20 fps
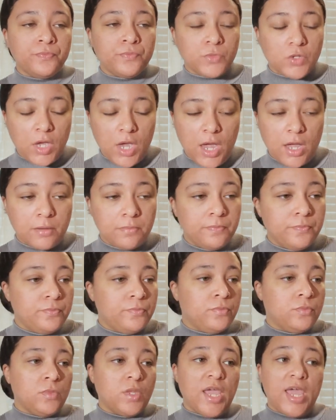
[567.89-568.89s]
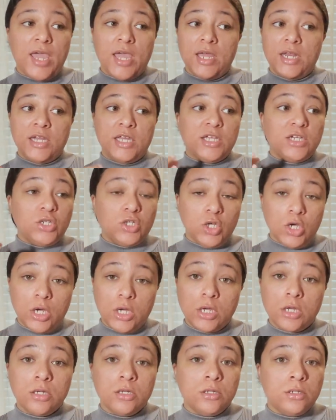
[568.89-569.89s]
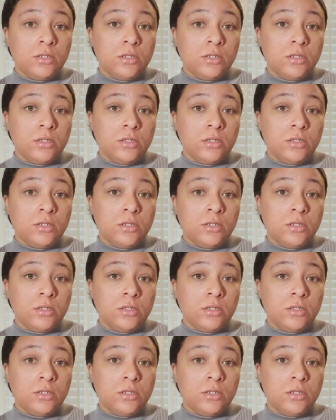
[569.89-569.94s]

okay and it took